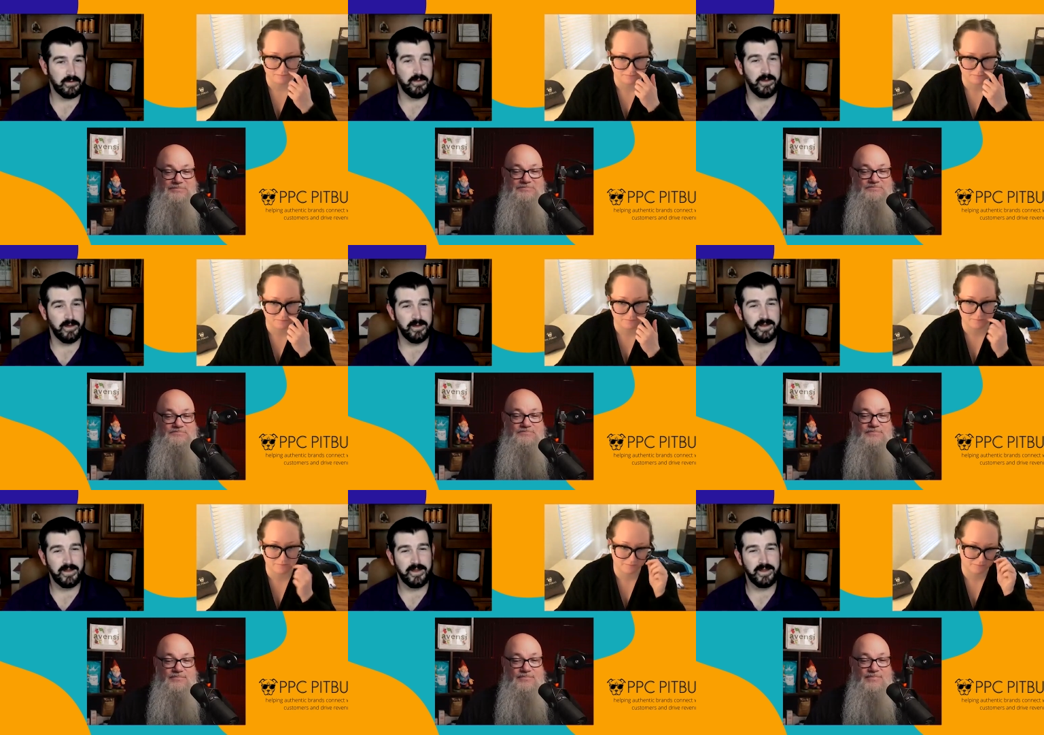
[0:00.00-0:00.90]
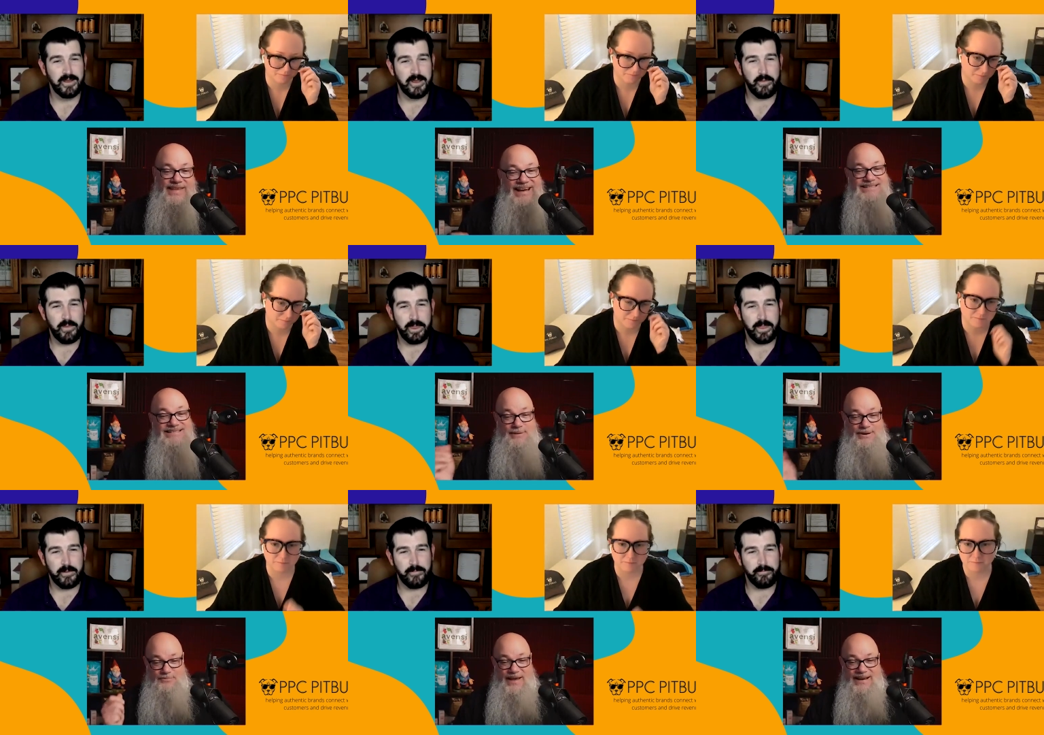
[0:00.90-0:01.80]
Speaker 1: yeah that's about
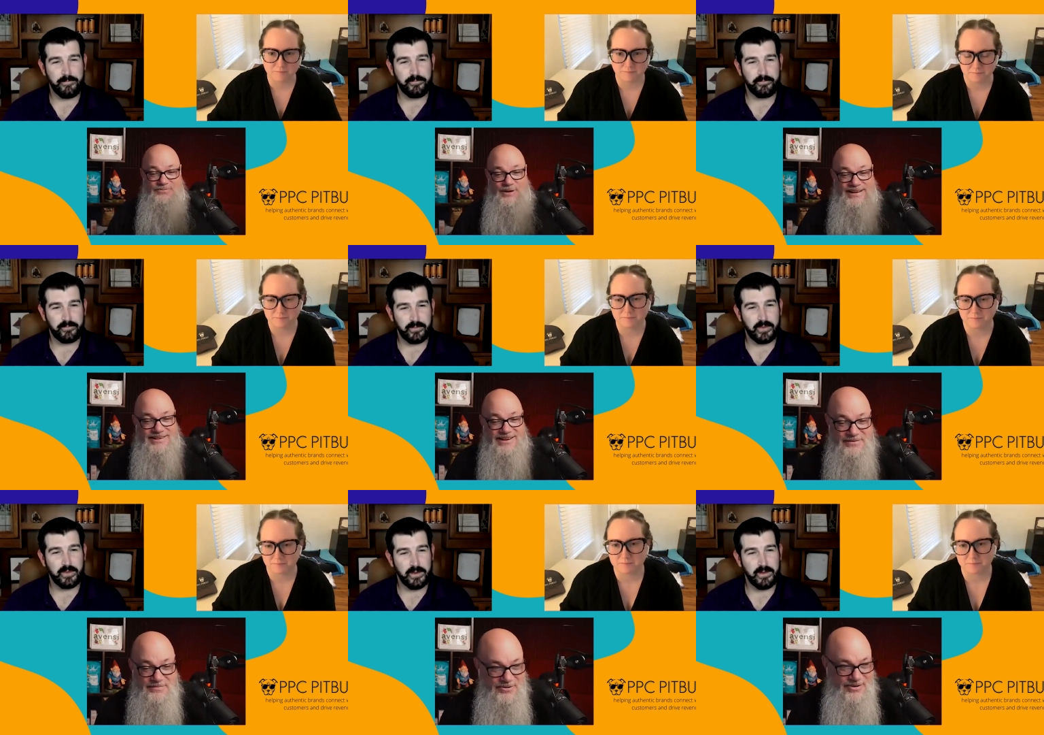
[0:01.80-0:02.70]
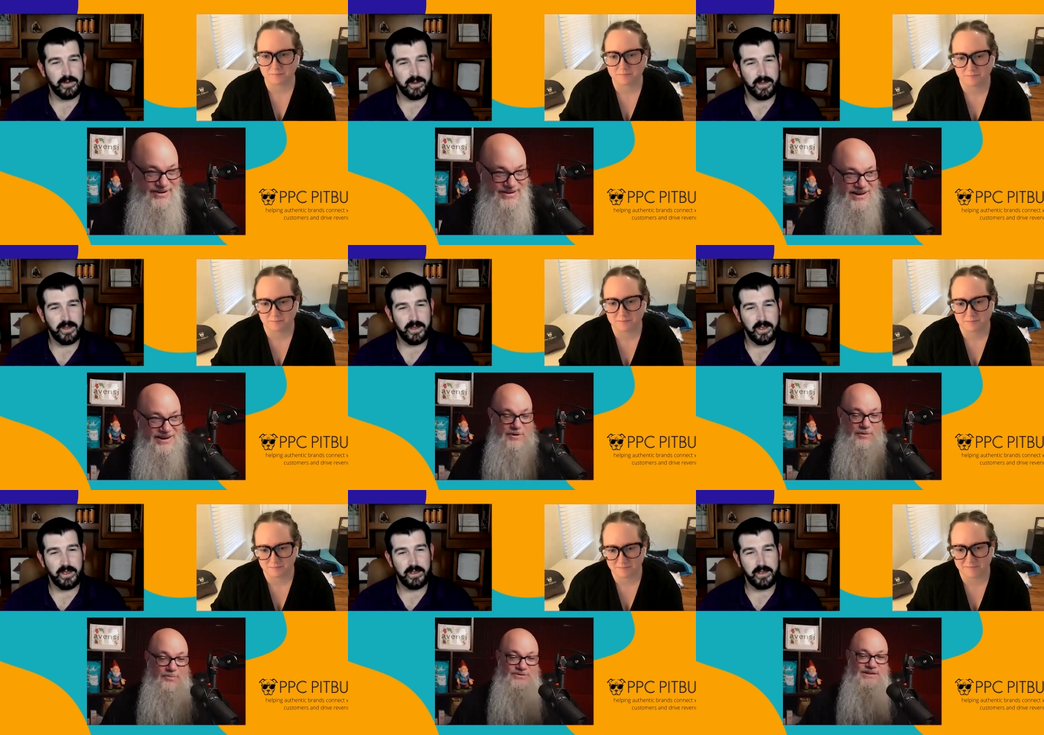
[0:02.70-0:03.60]
that's what i talk about when i talk about
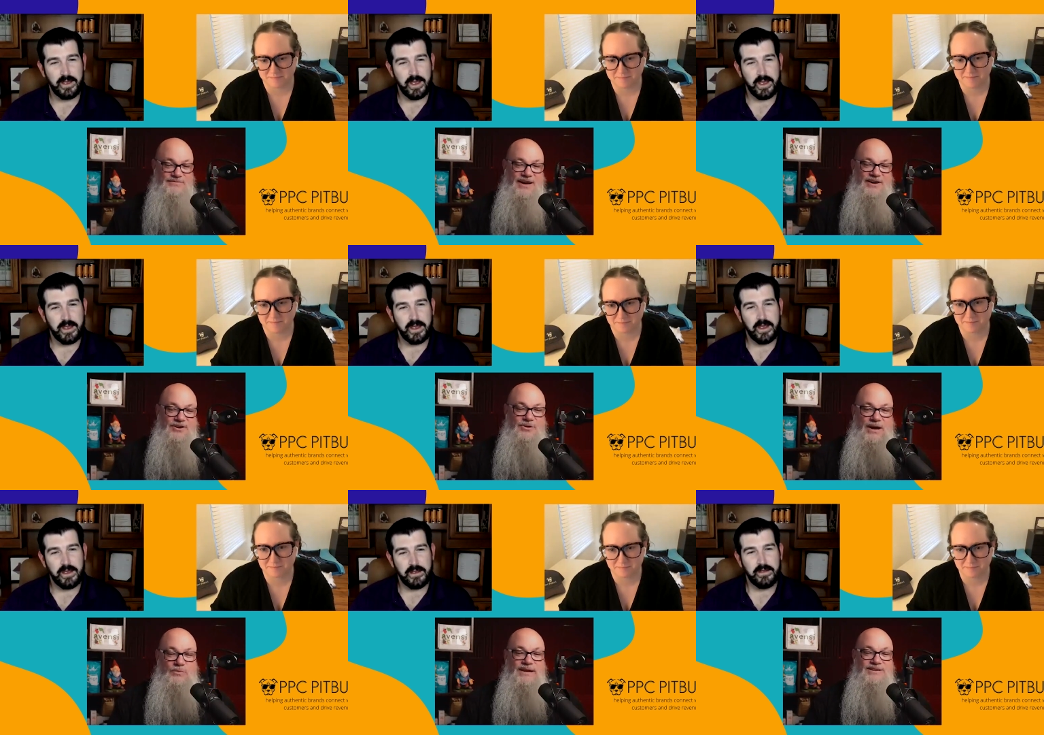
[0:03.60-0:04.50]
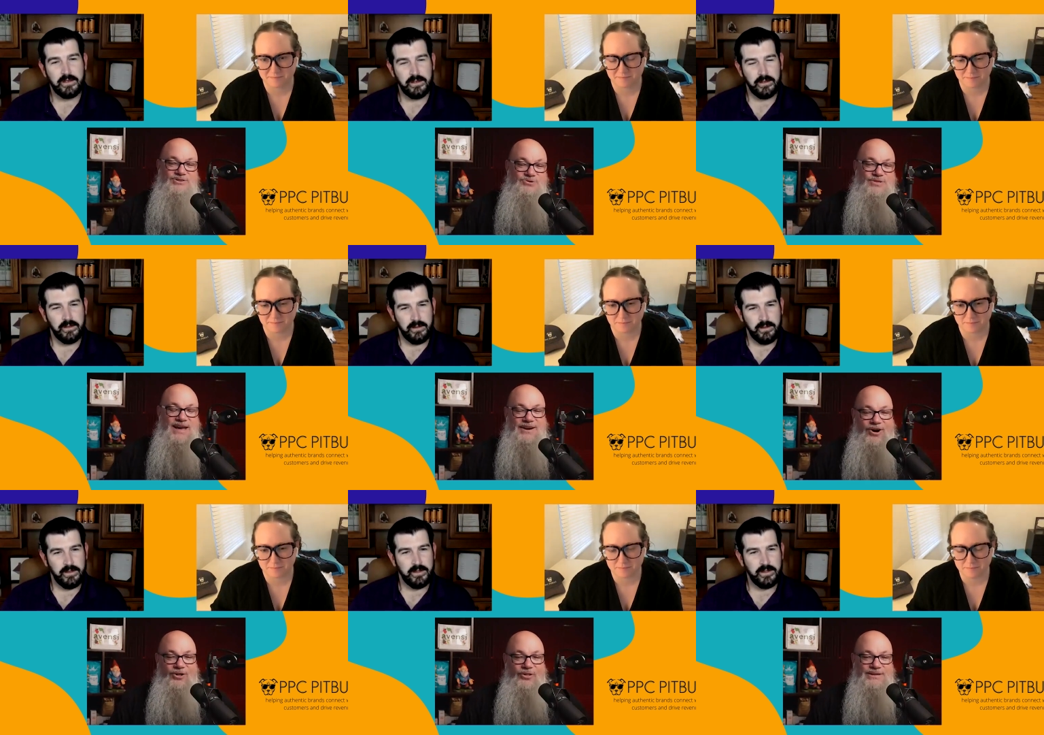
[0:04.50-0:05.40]
perceived value and we can do that
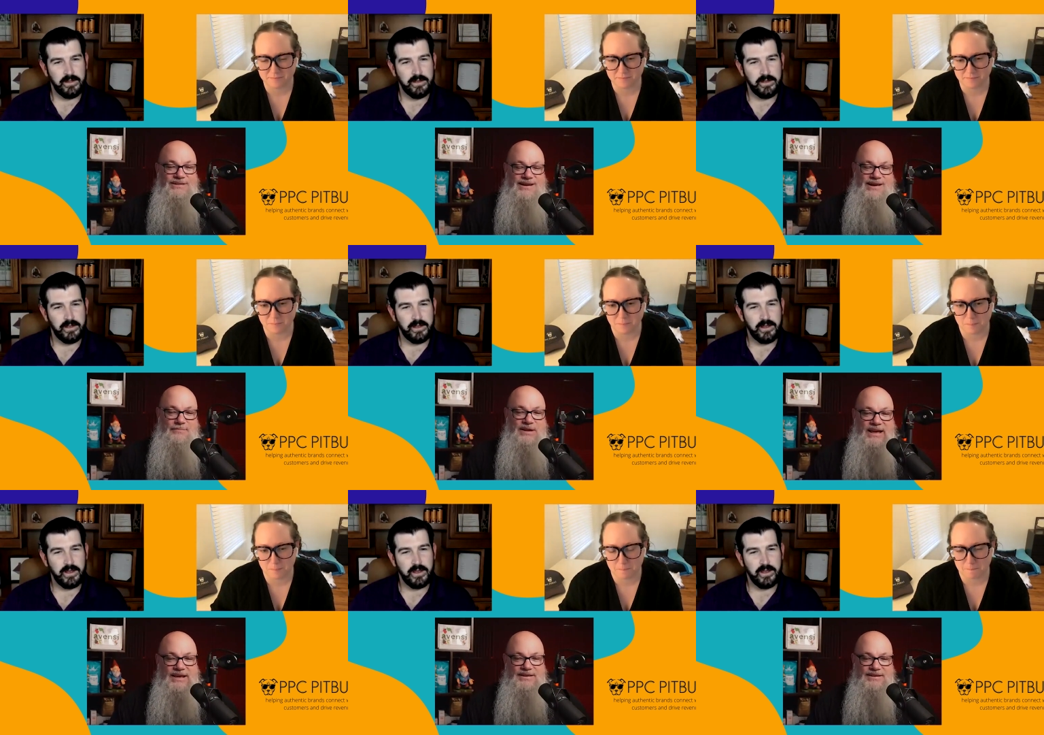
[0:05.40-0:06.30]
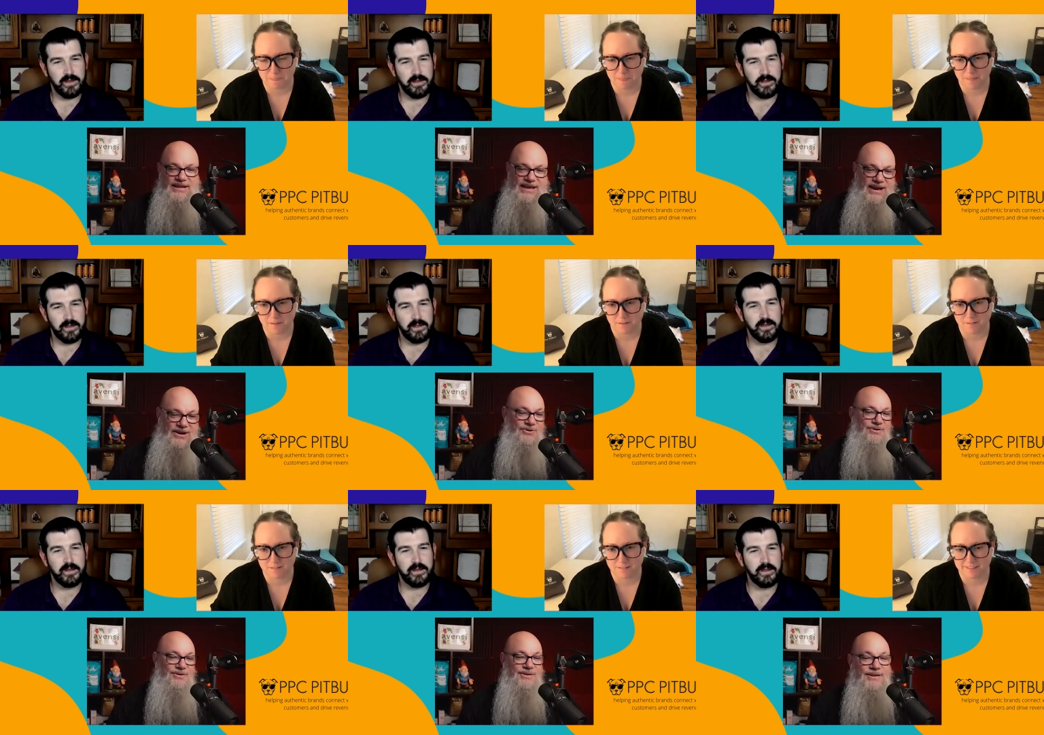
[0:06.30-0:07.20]
all the
Speaker 2: time day in and day out
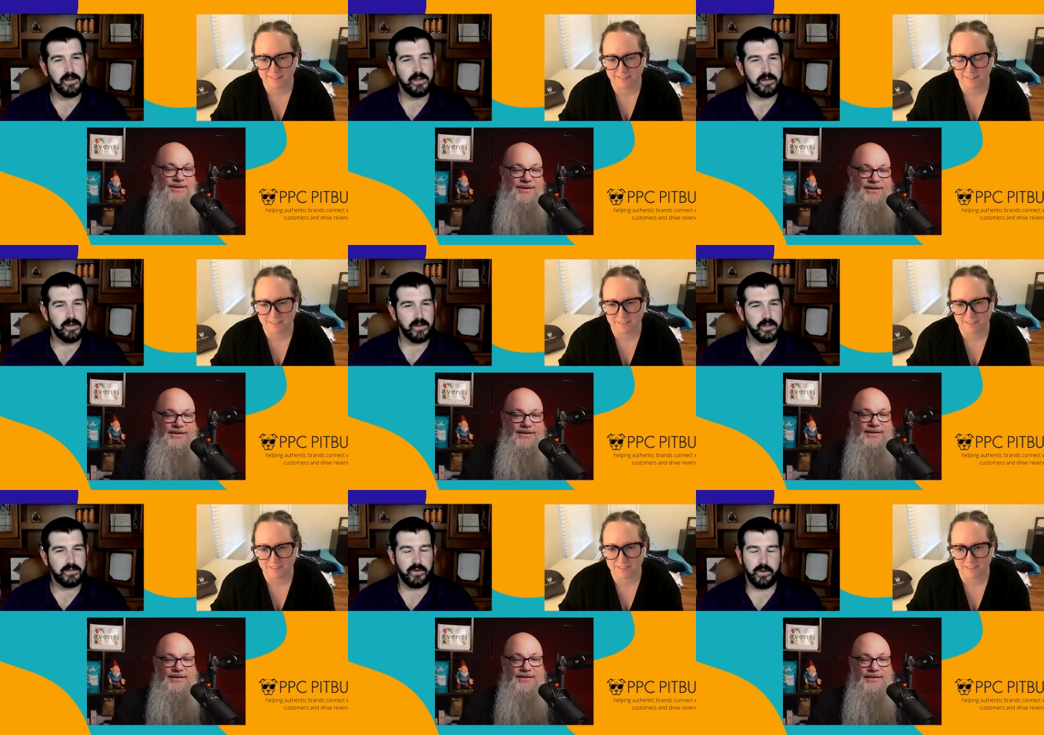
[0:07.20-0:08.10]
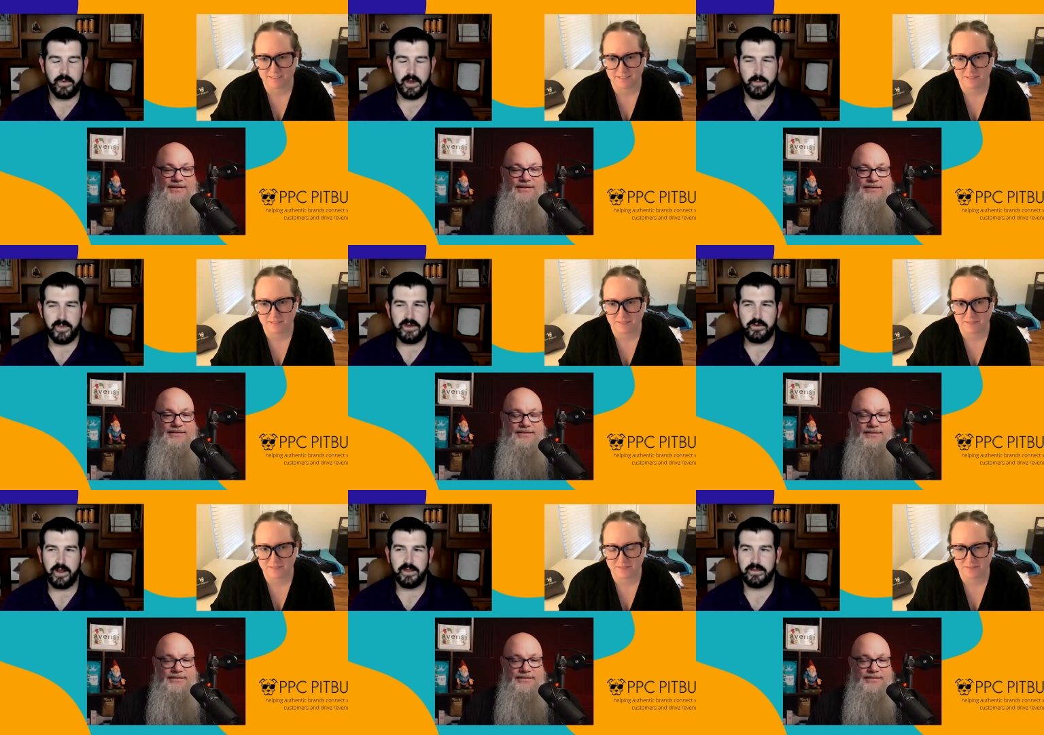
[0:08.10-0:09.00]
so i'm, I'm
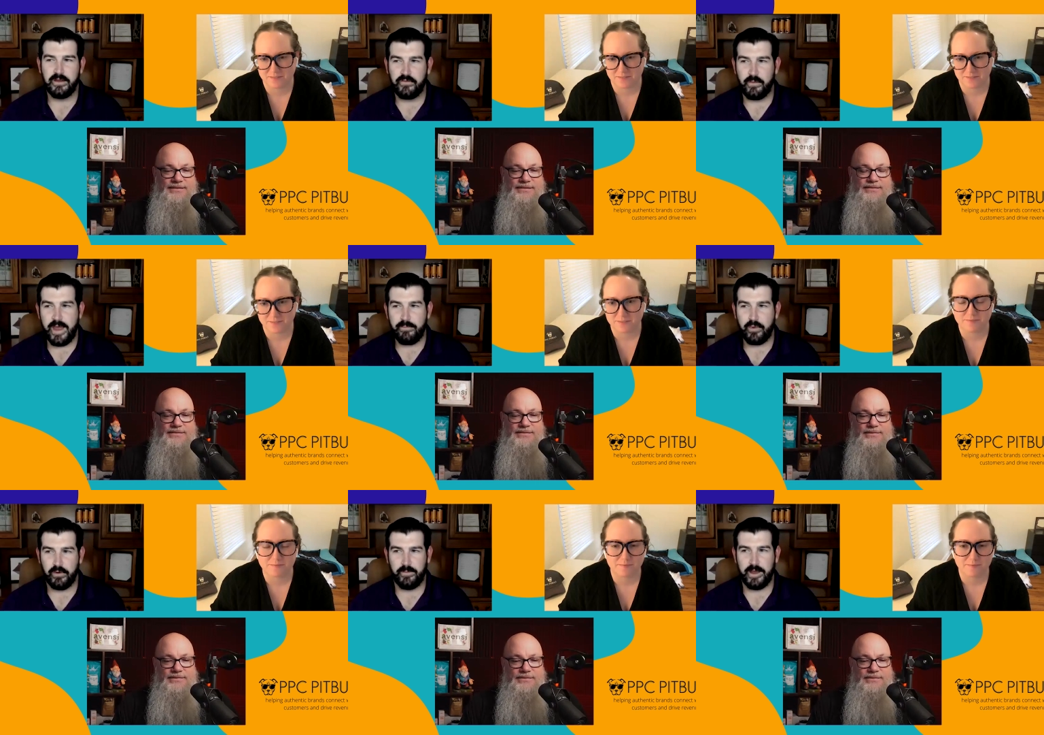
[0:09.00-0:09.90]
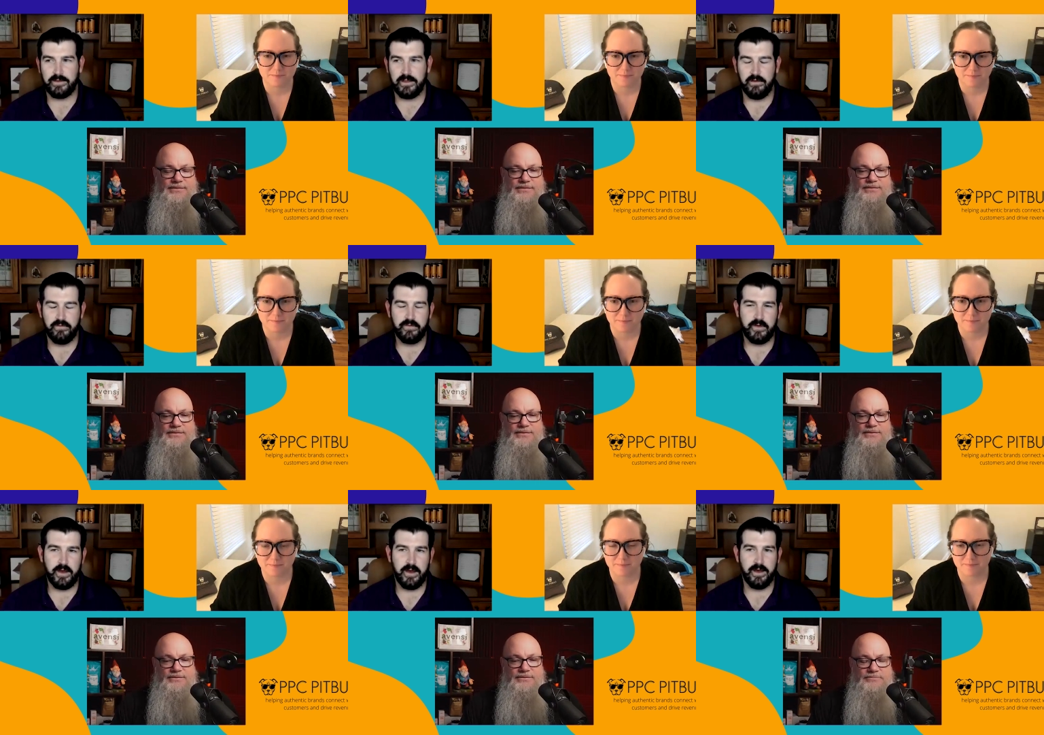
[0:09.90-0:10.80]
interested from that perspective
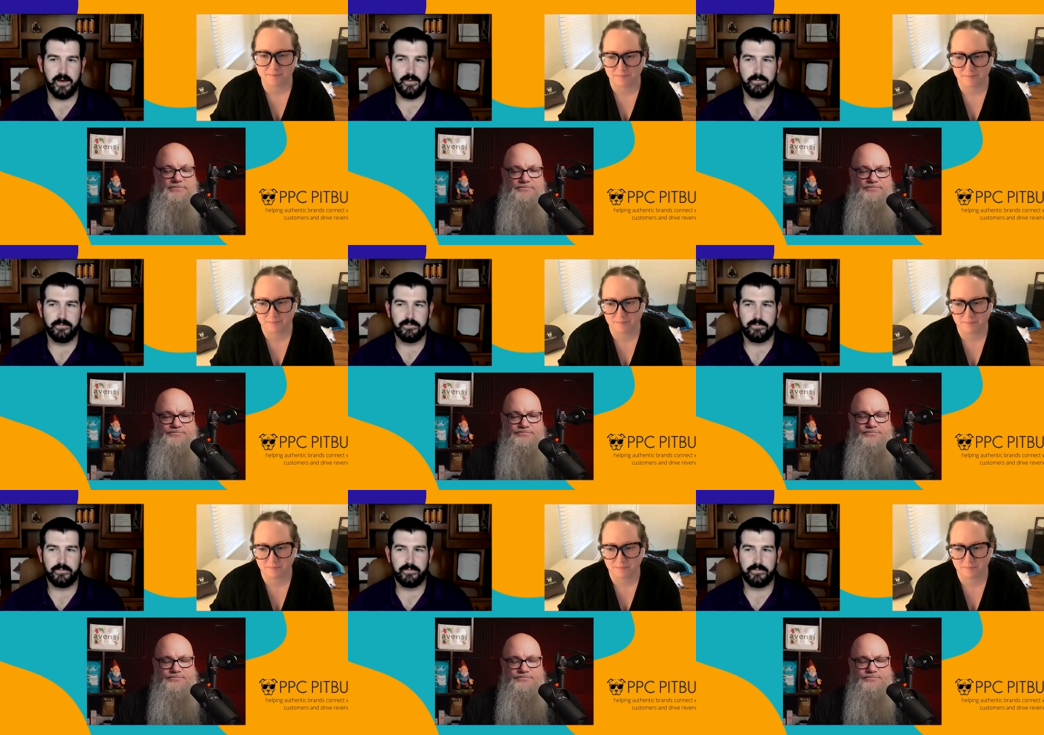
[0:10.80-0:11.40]
um,